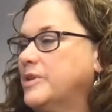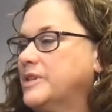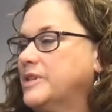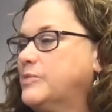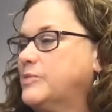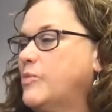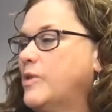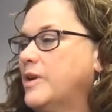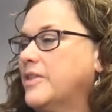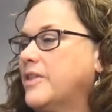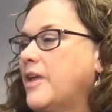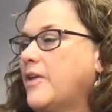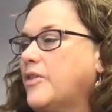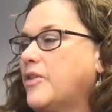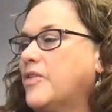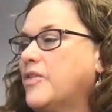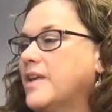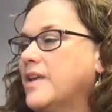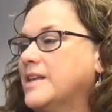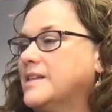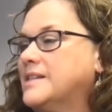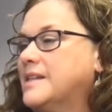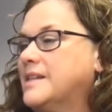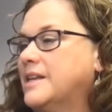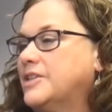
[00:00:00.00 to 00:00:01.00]
One of the other
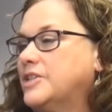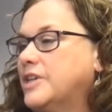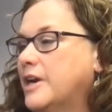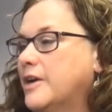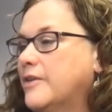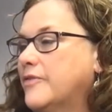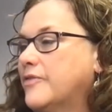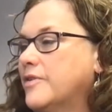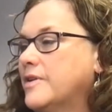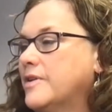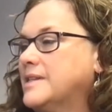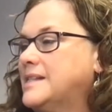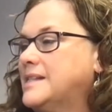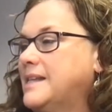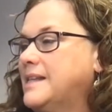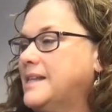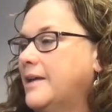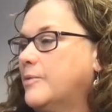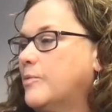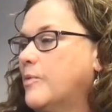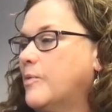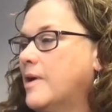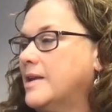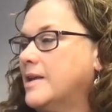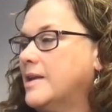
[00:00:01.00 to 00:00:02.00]
things that Jennifer had said
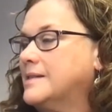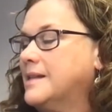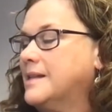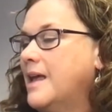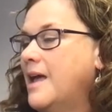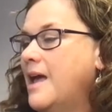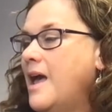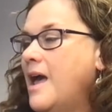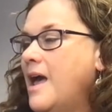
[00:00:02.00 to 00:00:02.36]
was,